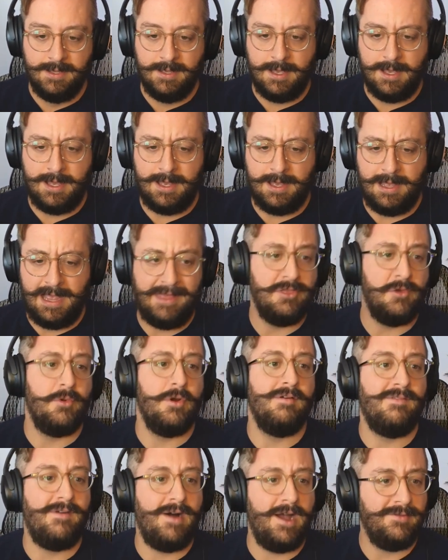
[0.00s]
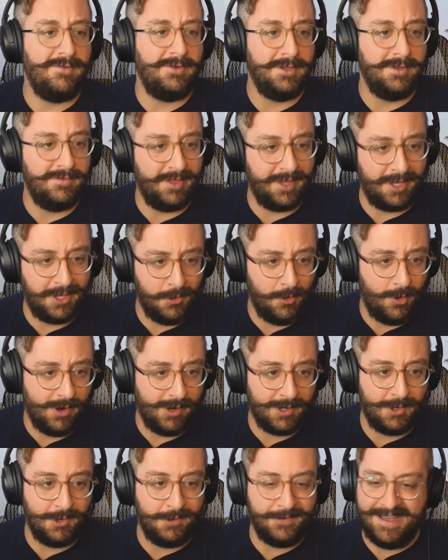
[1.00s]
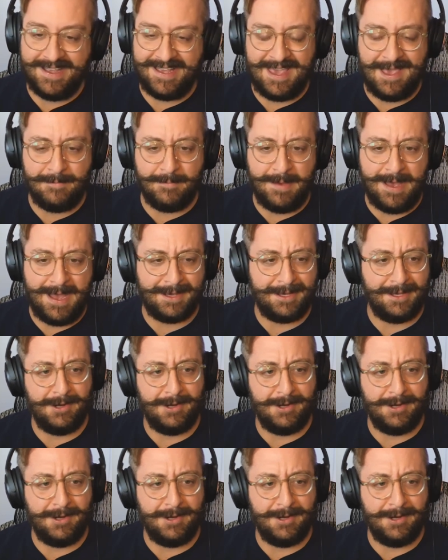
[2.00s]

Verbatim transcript: uh, and the revival of the QR code that came back.